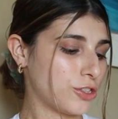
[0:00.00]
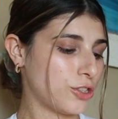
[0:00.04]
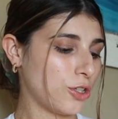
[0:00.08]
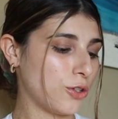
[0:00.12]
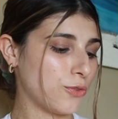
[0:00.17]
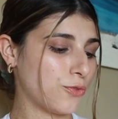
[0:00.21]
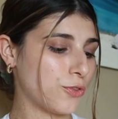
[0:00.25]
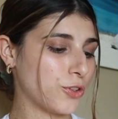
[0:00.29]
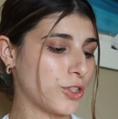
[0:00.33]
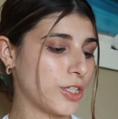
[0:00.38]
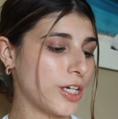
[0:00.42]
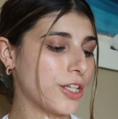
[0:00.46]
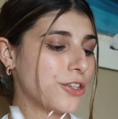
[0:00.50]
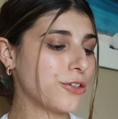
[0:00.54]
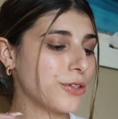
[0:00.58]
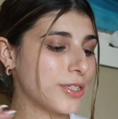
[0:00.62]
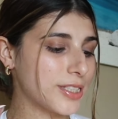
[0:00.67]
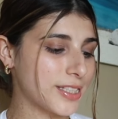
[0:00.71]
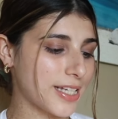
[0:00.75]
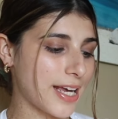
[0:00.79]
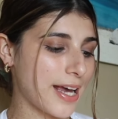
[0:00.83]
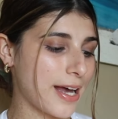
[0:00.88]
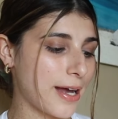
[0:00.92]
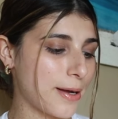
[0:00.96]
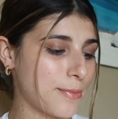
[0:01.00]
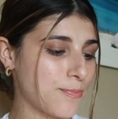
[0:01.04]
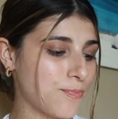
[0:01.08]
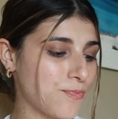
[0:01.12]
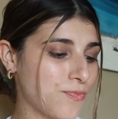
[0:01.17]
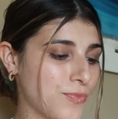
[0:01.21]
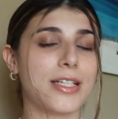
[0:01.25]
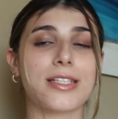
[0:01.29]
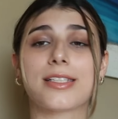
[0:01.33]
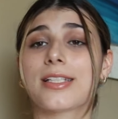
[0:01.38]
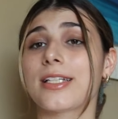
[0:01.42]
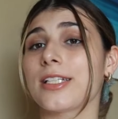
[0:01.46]
So for the other
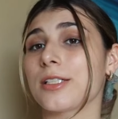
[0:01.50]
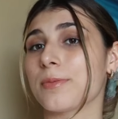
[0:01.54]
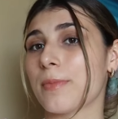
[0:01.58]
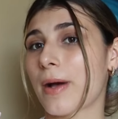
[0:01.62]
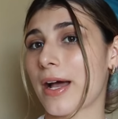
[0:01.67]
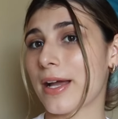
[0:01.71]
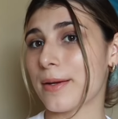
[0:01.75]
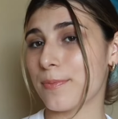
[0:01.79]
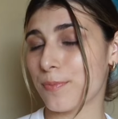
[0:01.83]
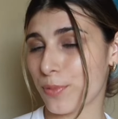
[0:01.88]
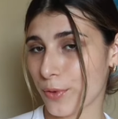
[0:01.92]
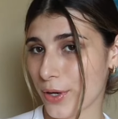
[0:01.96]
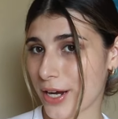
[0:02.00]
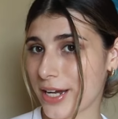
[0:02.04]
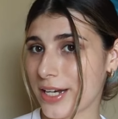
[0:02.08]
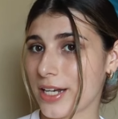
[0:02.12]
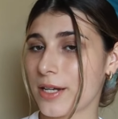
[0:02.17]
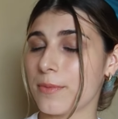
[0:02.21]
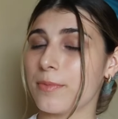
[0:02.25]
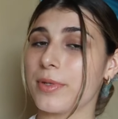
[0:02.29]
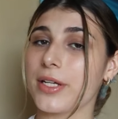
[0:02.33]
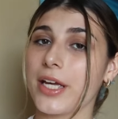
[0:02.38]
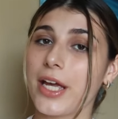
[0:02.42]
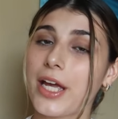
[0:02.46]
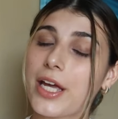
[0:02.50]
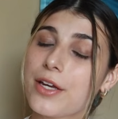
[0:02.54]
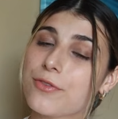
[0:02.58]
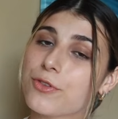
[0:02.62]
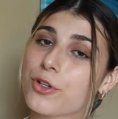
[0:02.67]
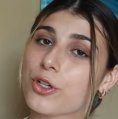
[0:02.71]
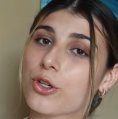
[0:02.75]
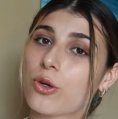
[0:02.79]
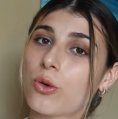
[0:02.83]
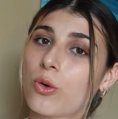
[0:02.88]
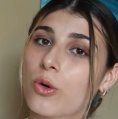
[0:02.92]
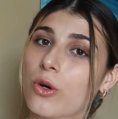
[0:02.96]
exam, this is my brain and
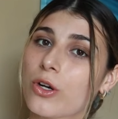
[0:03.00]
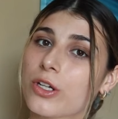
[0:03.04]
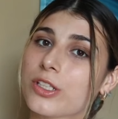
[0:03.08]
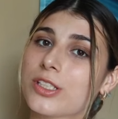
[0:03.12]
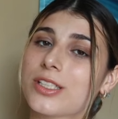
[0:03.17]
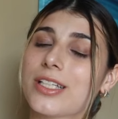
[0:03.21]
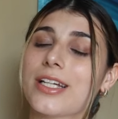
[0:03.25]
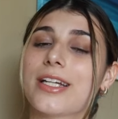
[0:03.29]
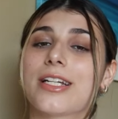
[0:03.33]
behavior course.